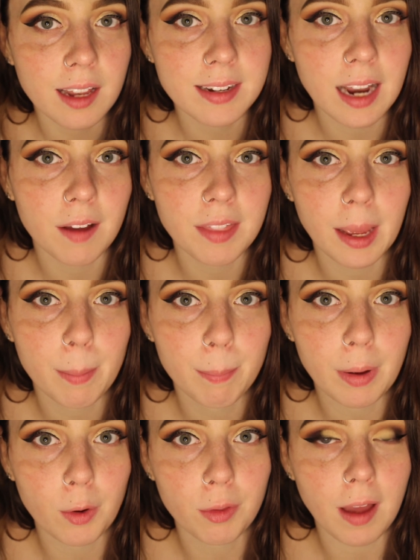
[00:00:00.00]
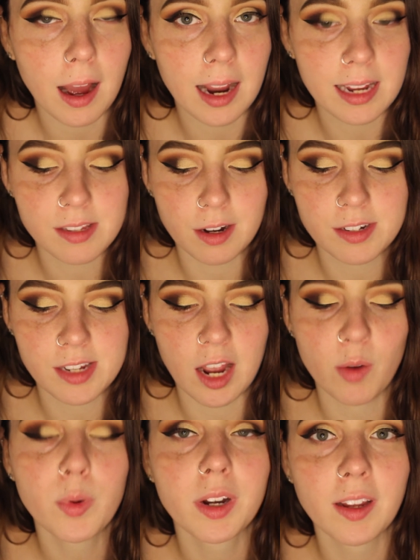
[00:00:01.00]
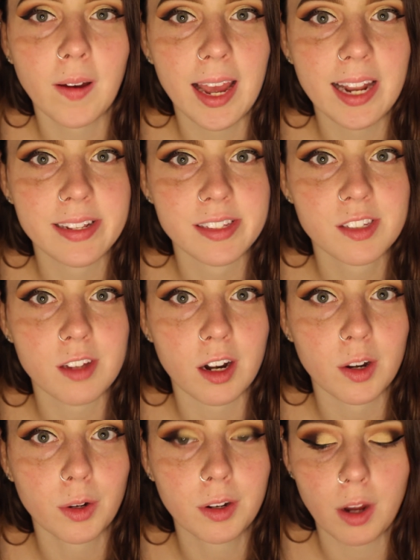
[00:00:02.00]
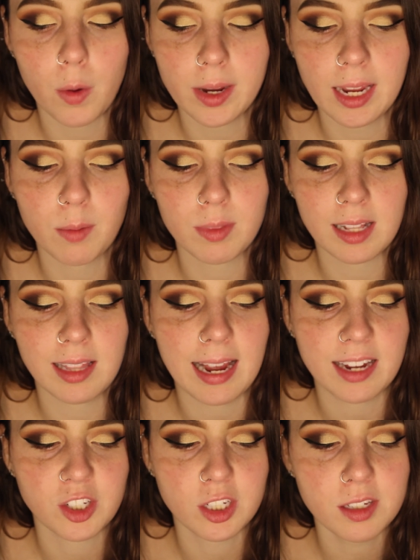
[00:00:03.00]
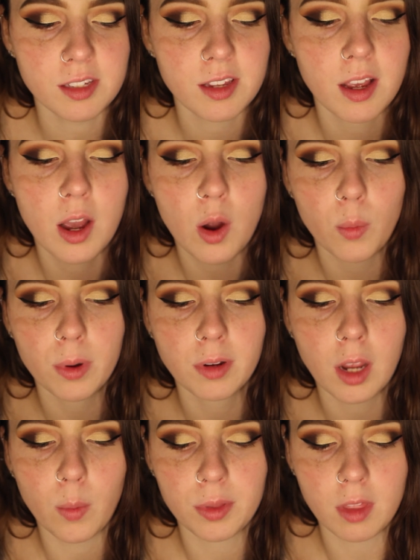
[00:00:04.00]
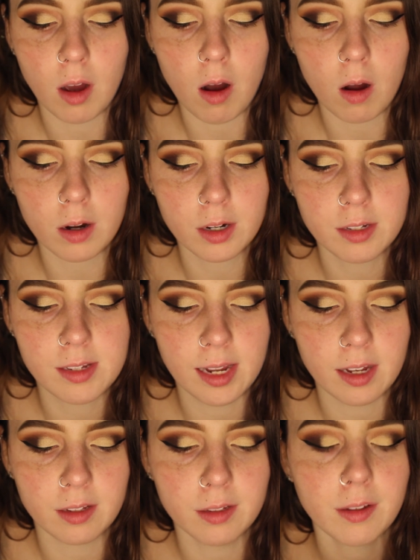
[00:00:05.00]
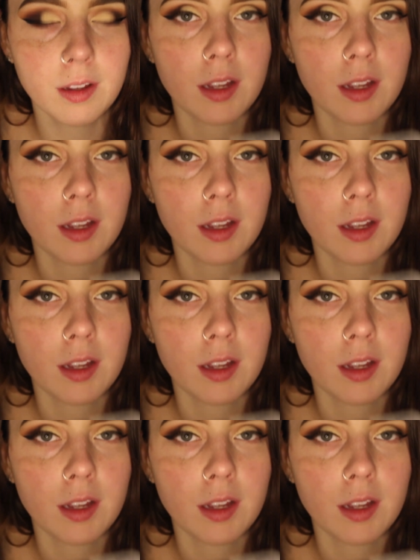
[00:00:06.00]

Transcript: Now that both eyes are done, we're going to go ahead and start going in with the lashes. We're going to go with the Ardell